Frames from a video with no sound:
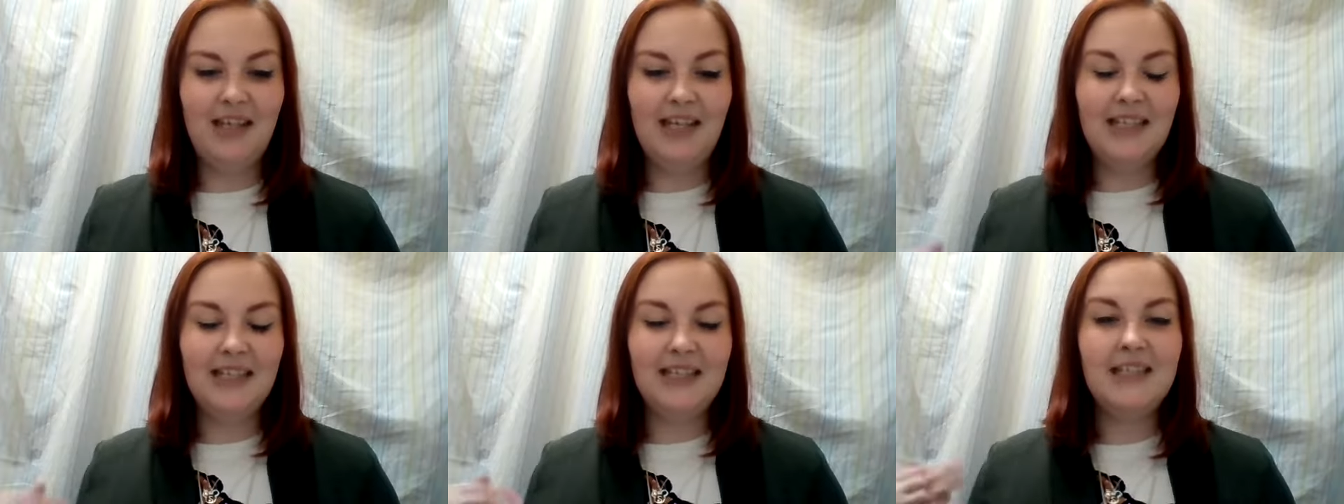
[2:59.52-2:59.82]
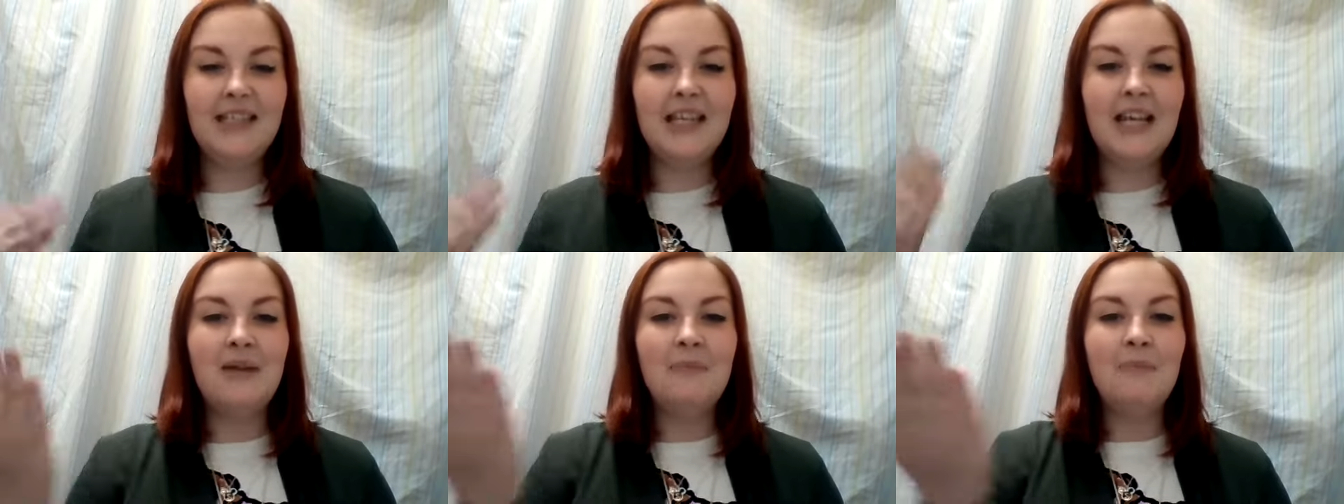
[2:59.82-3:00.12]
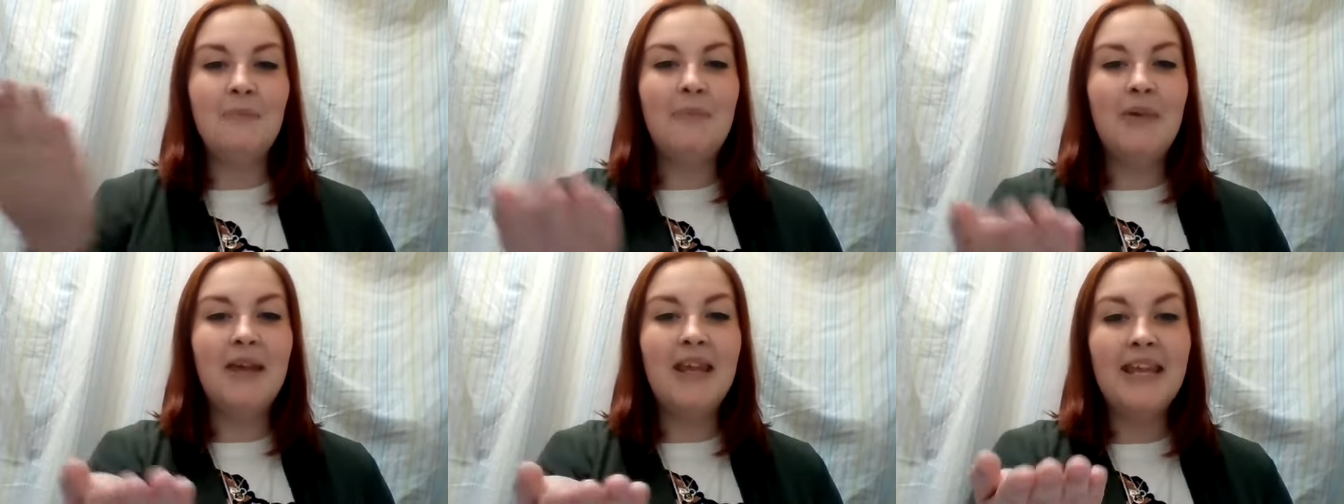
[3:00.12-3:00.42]
Say
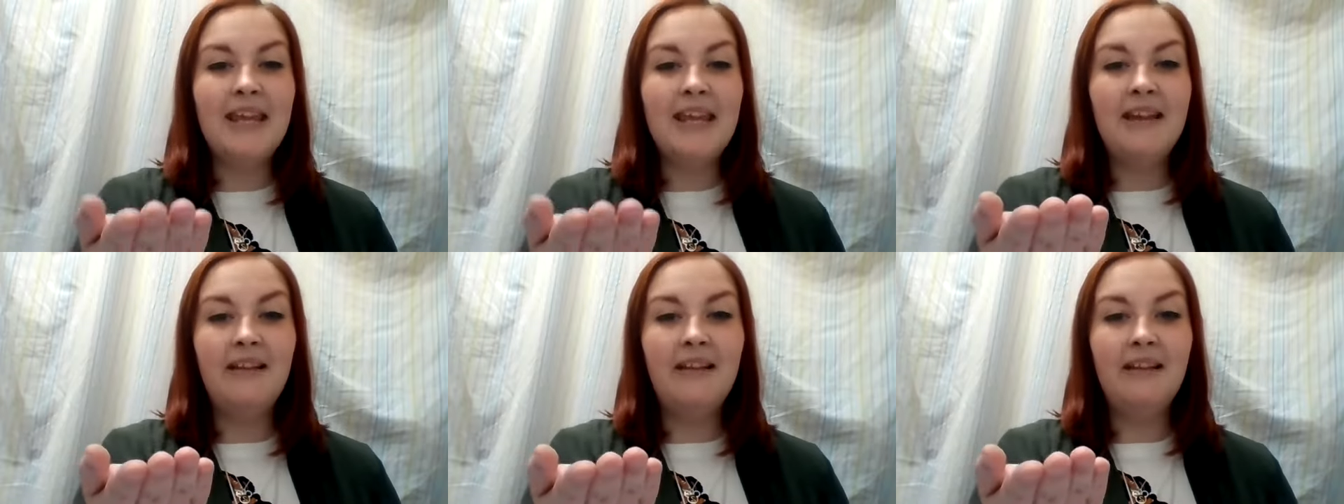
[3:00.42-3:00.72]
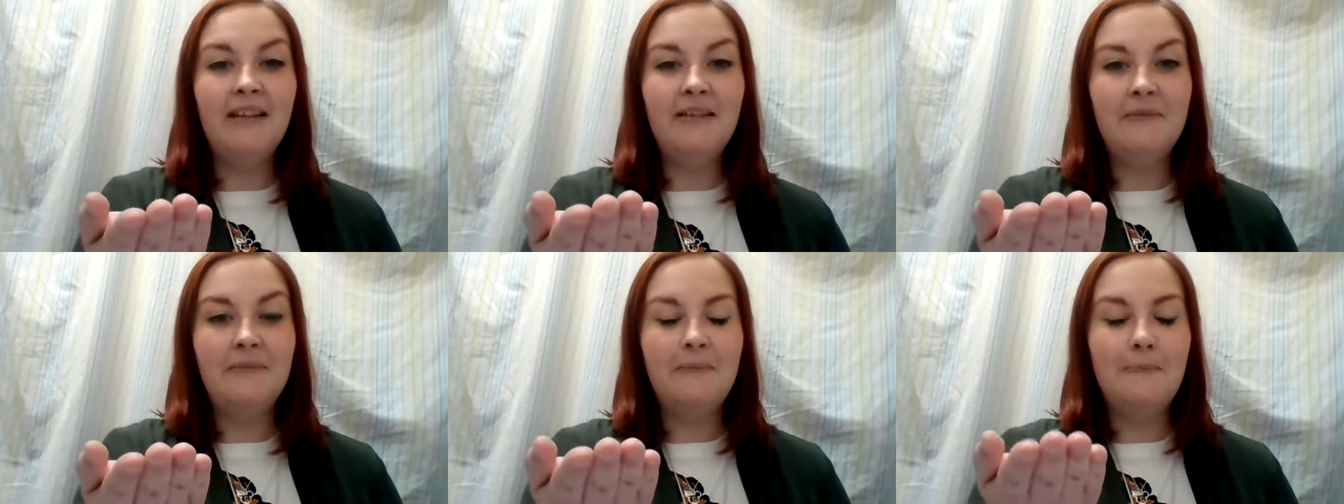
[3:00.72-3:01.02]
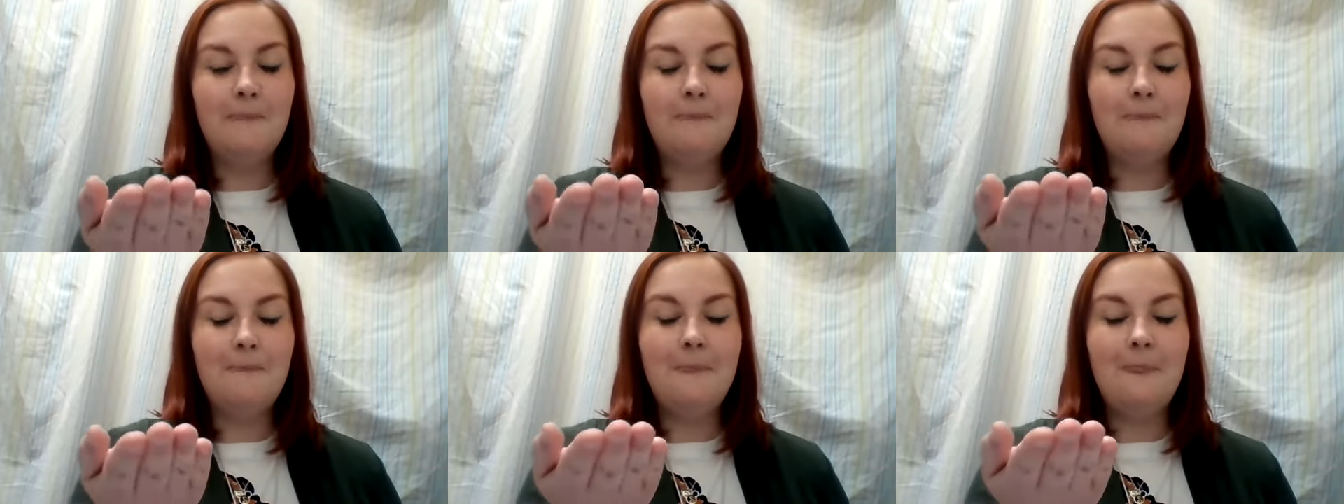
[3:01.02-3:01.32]
pill,
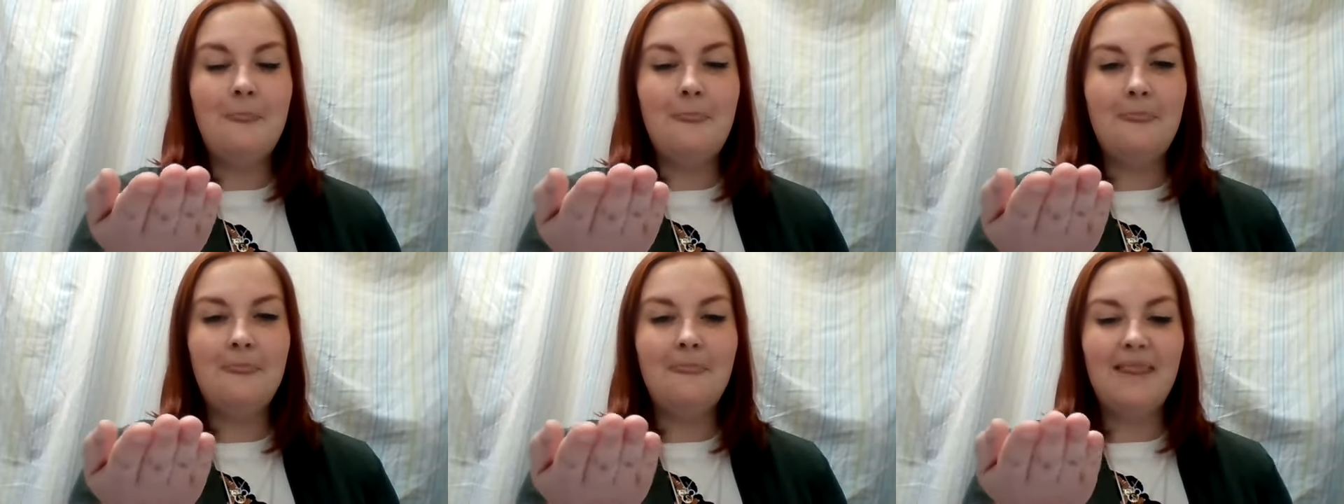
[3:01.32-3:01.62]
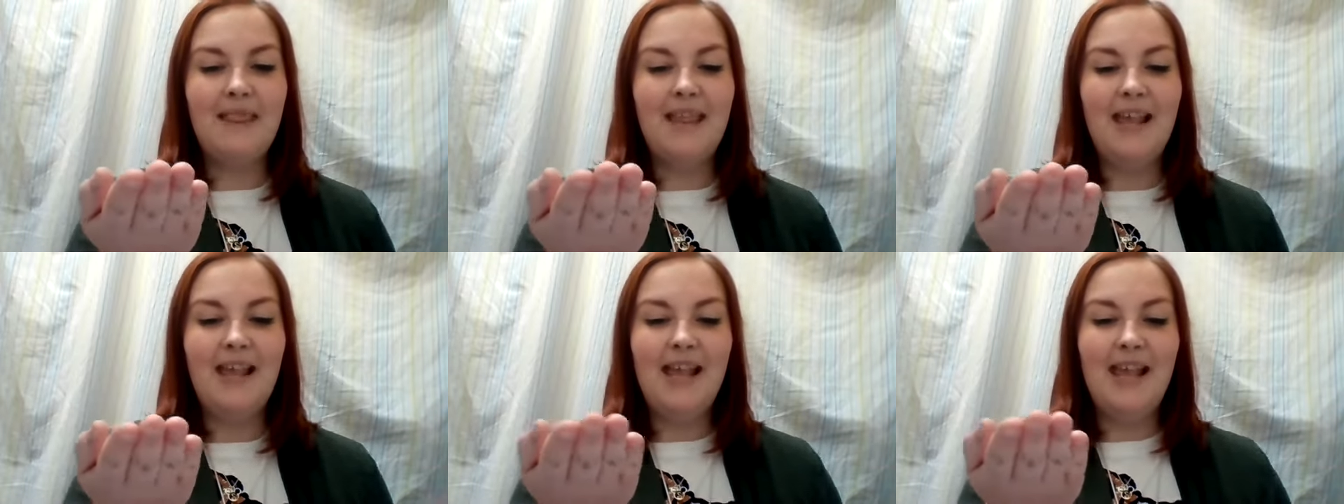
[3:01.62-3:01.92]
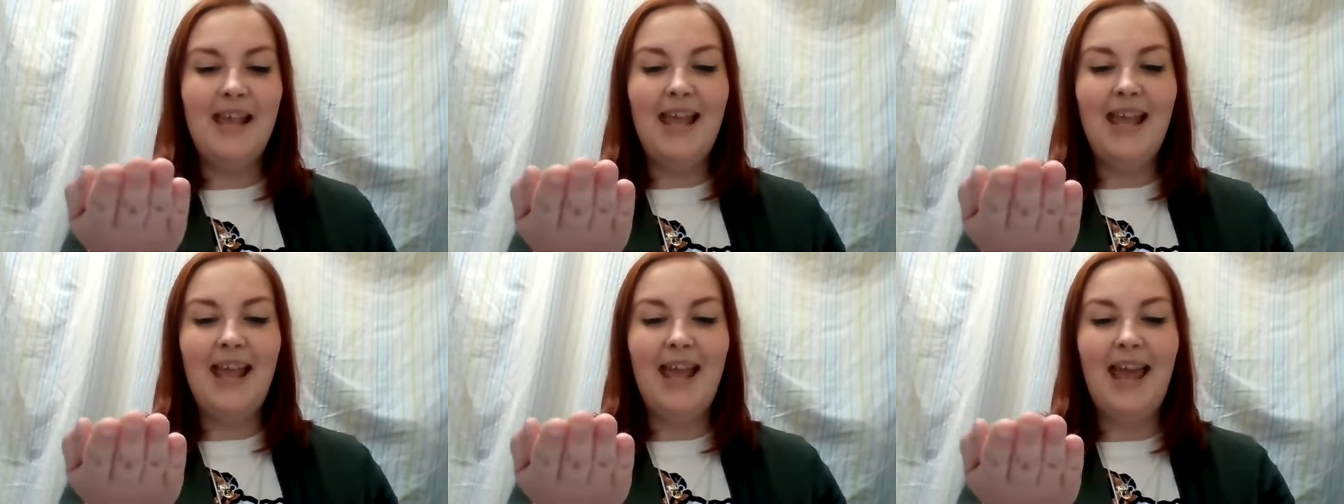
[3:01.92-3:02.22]

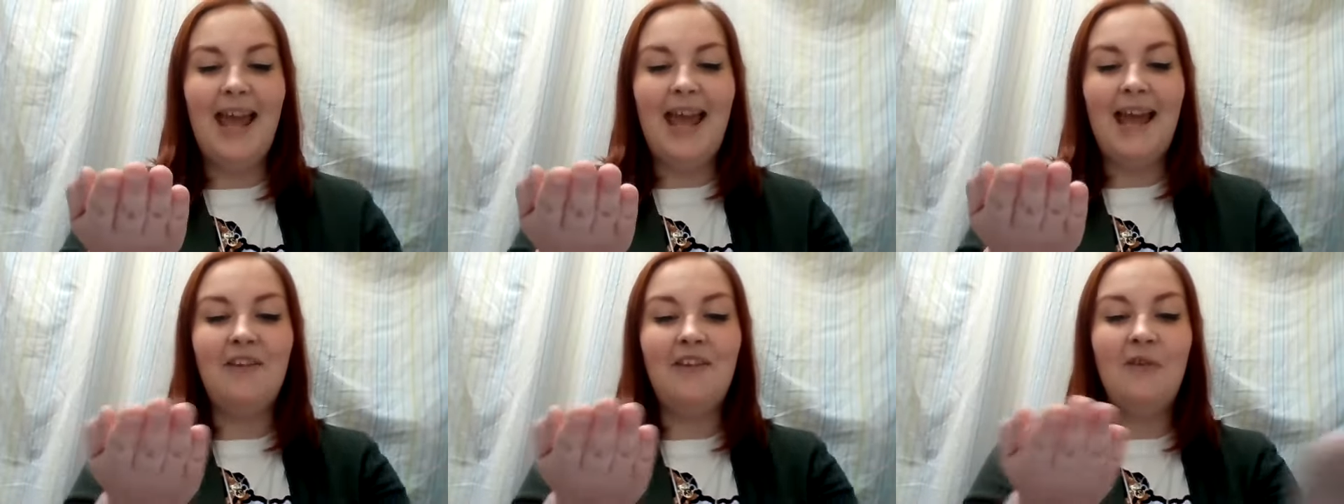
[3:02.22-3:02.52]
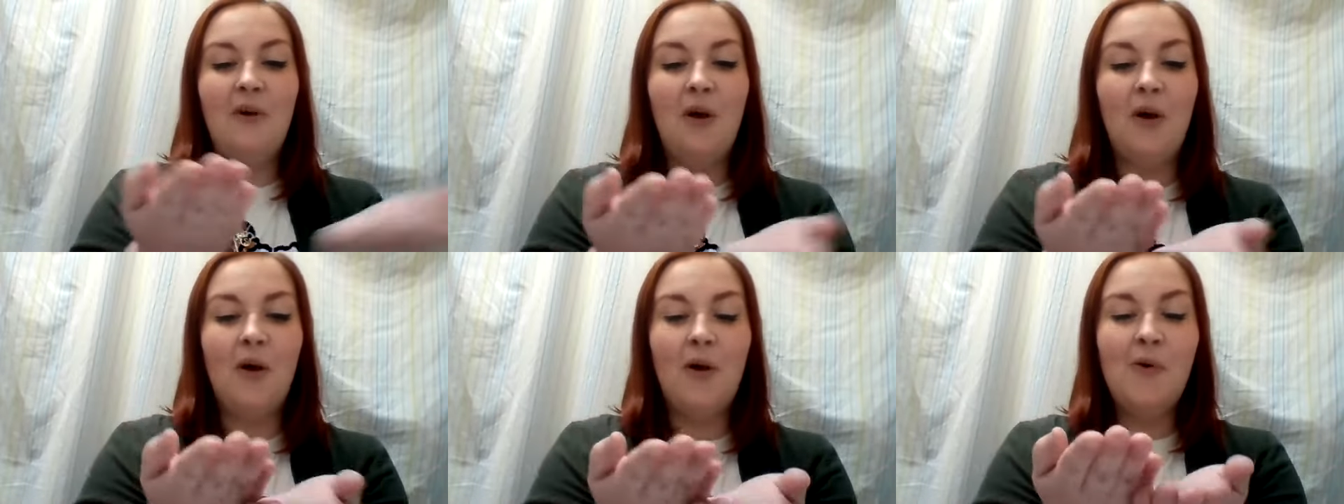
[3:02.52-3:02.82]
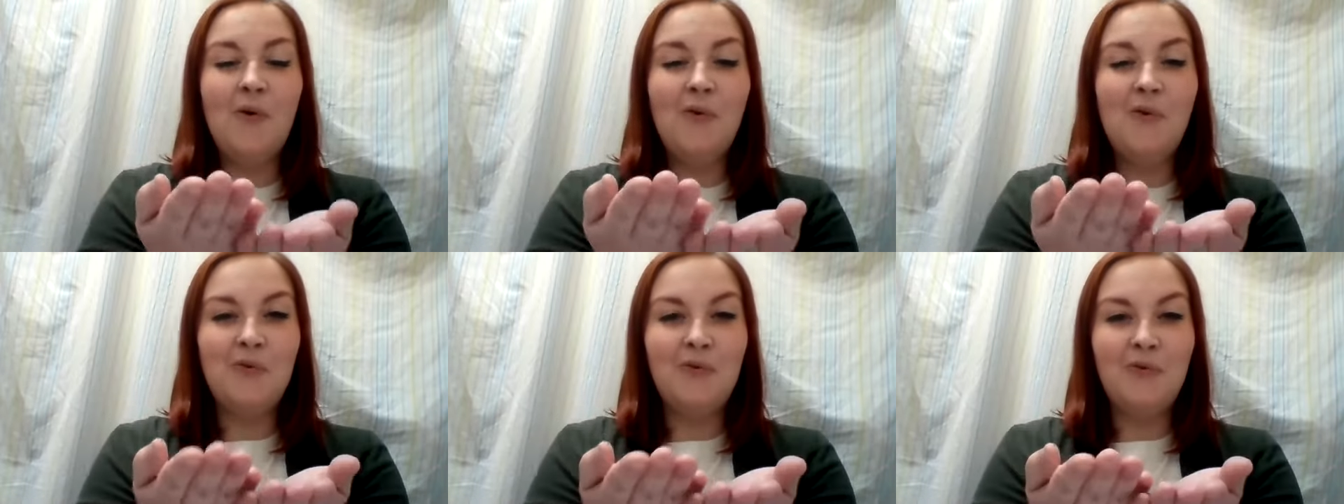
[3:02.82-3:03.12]
add
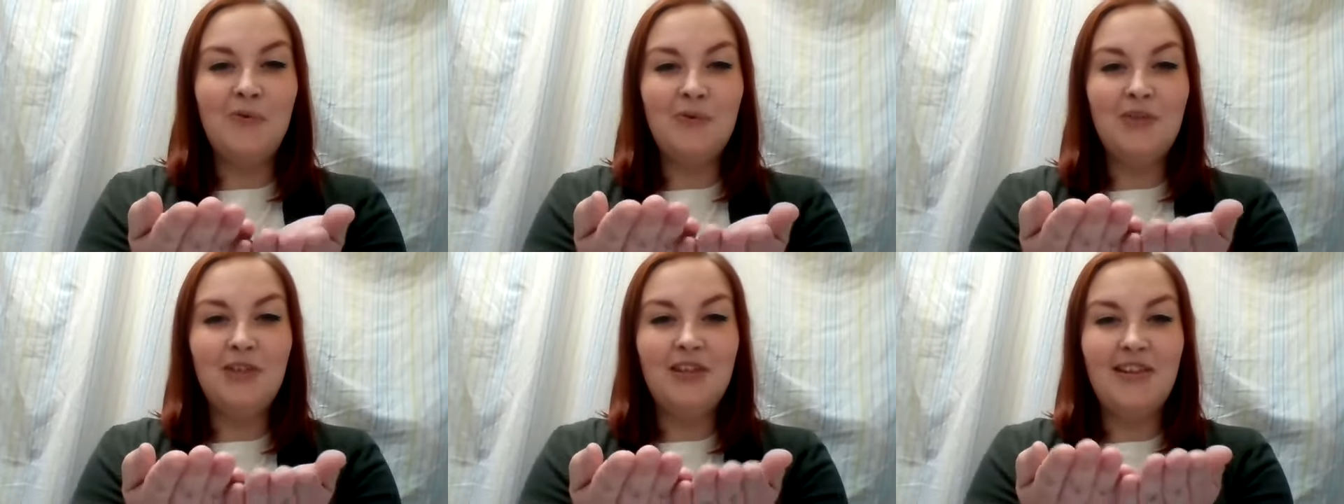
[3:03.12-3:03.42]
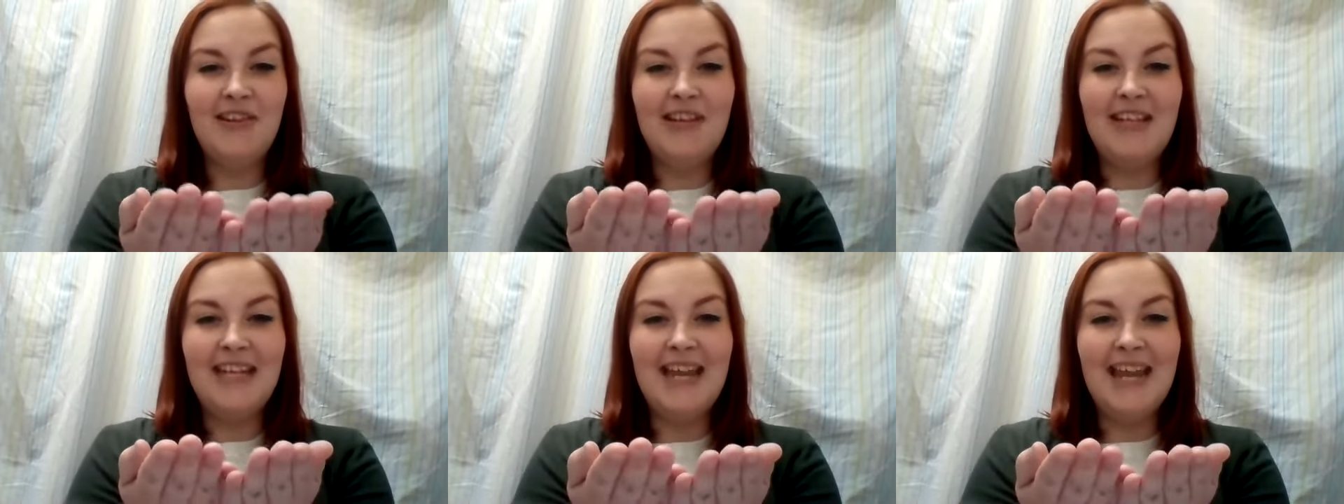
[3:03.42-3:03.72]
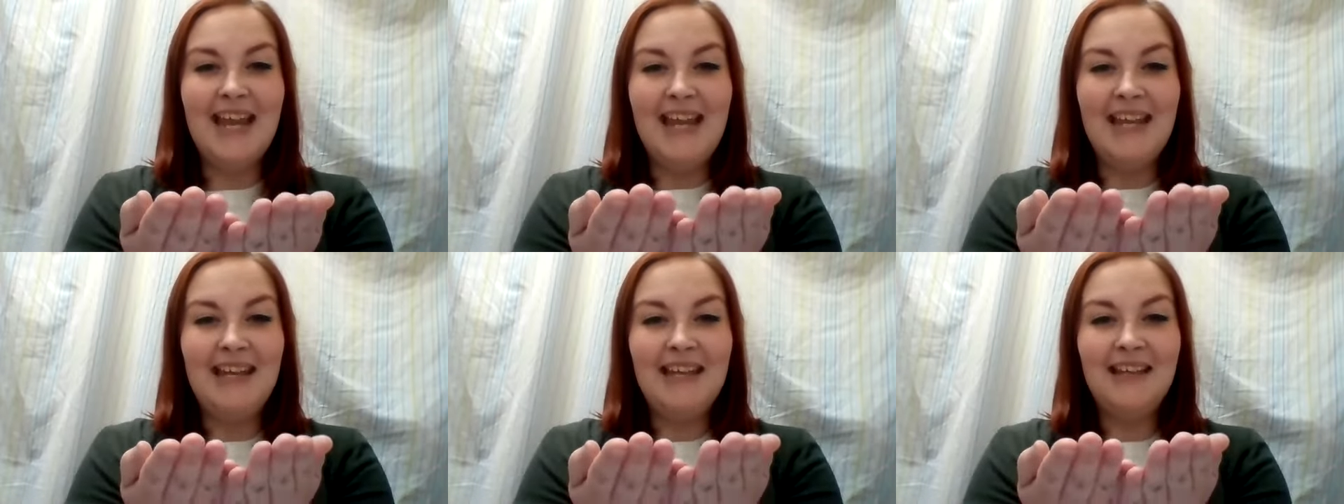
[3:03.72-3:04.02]
O to the
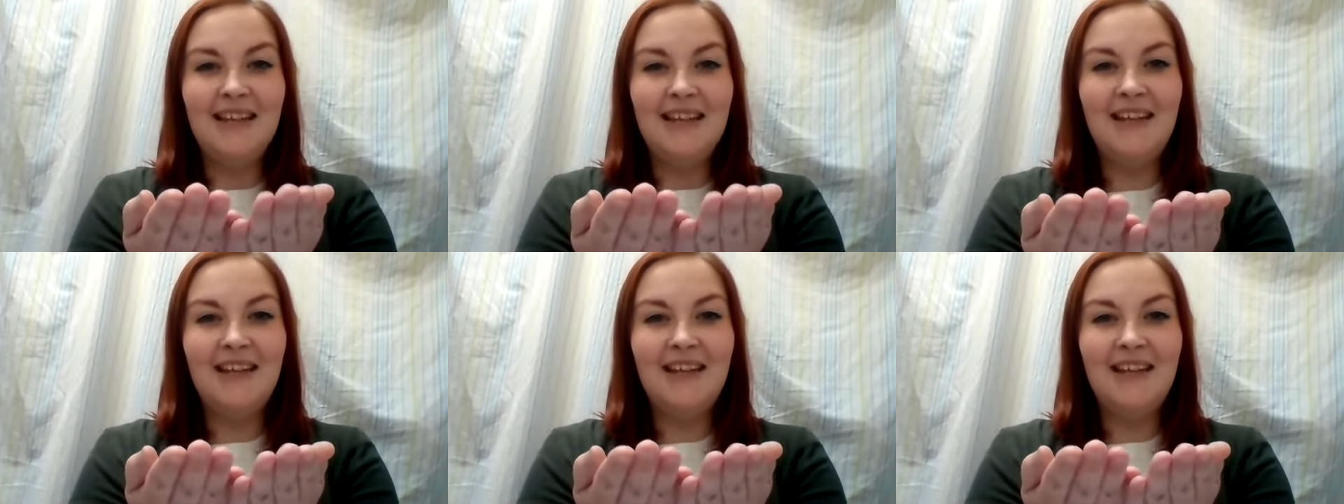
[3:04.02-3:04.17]
end,